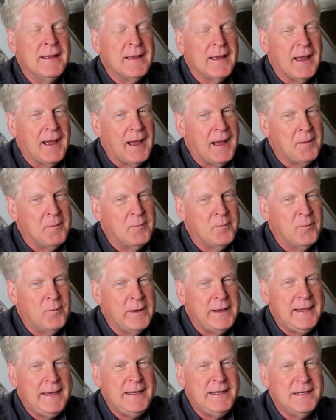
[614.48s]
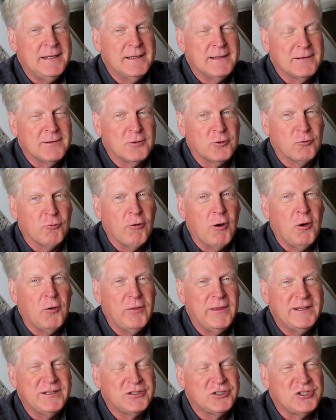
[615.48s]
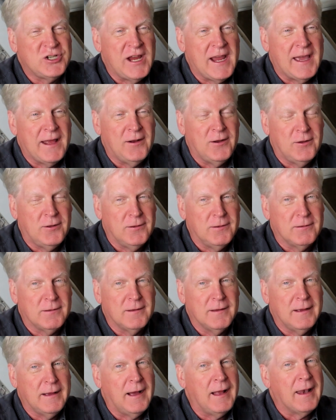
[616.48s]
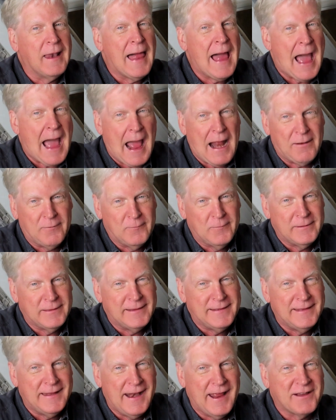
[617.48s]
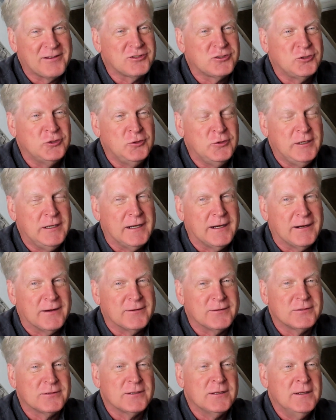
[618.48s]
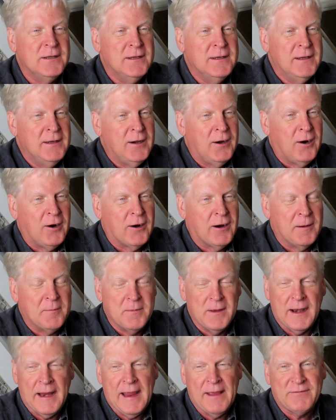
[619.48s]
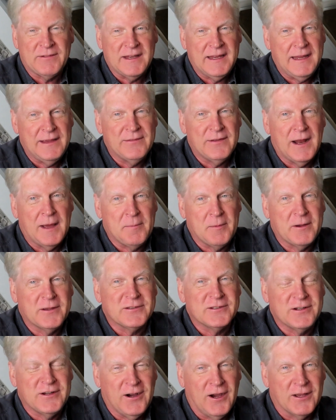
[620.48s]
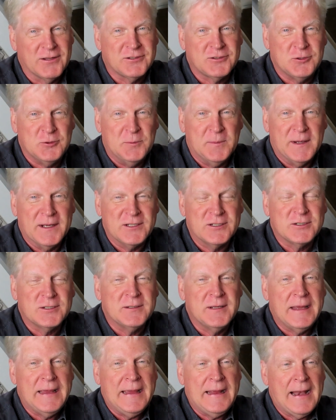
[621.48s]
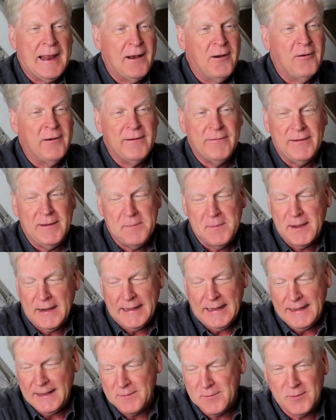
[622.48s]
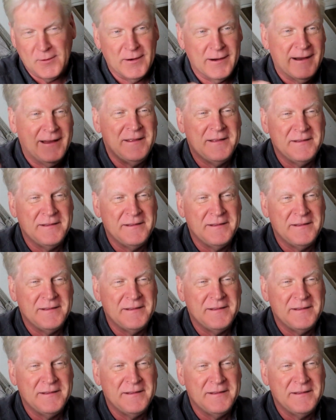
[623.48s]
We need to grow this channel a lot within the next 2 years, or I'm going to have to give it up because it costs too much, and I don't have any money anymore.